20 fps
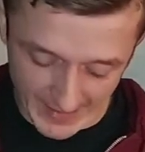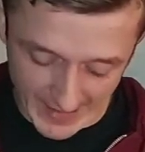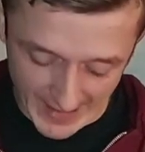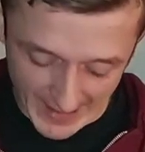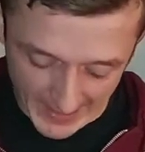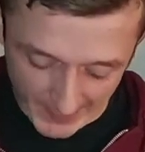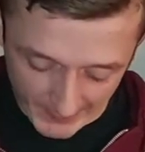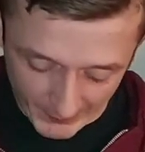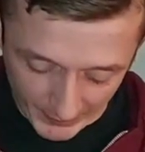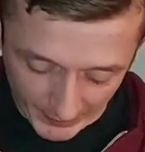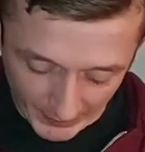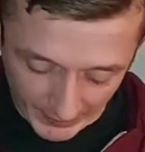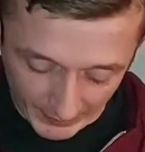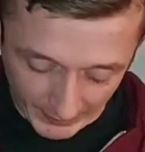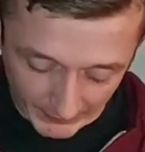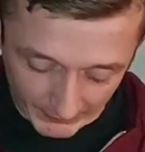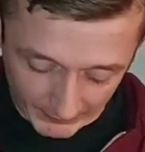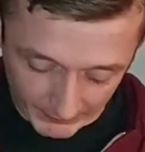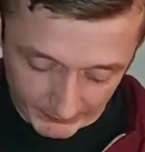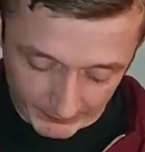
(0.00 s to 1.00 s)
And then we're going
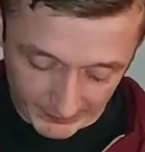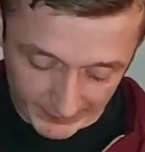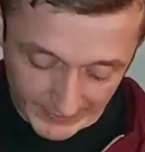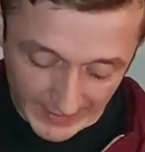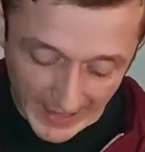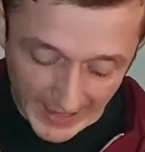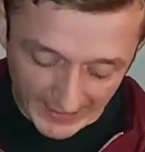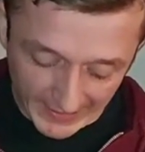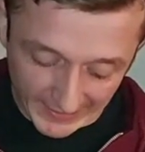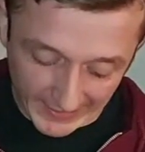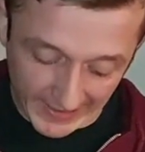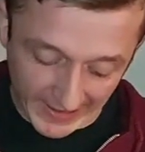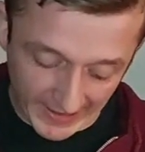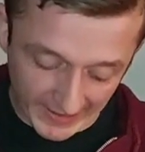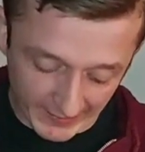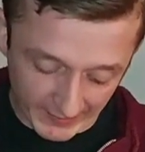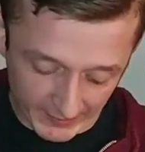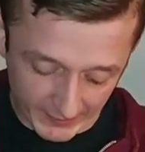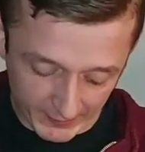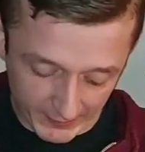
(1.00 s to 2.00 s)
to start
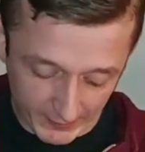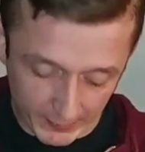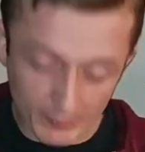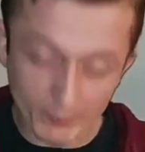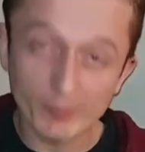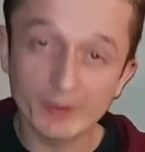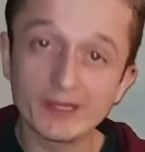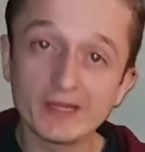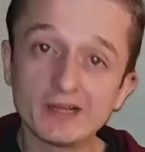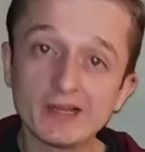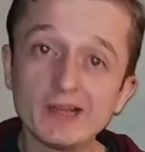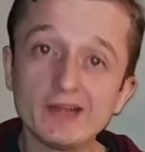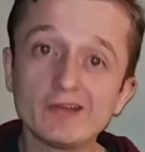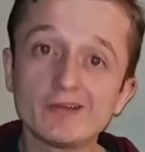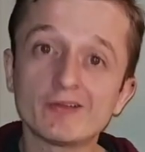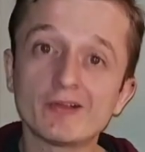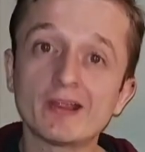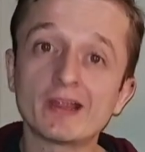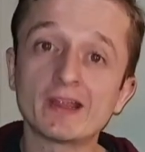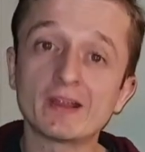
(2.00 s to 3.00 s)
again with the D
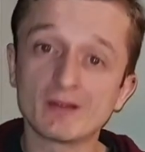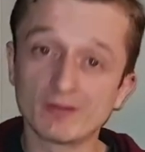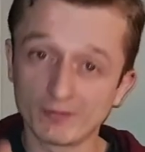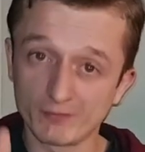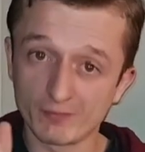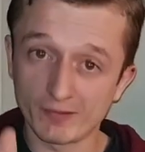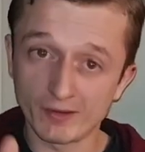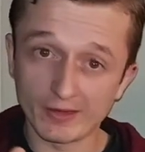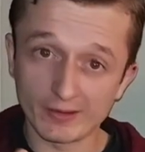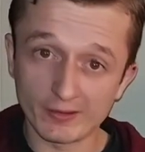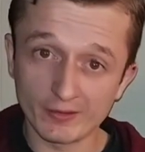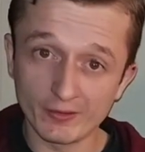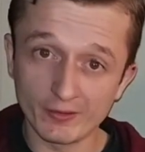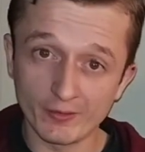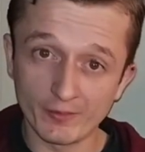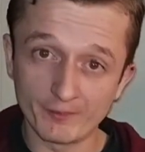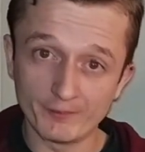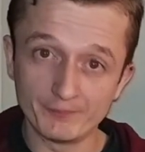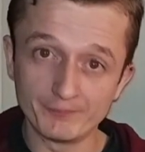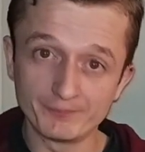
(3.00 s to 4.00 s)
string for the
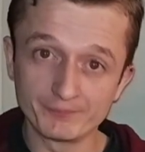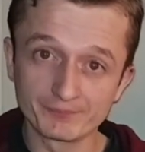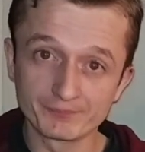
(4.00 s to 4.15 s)
thumb.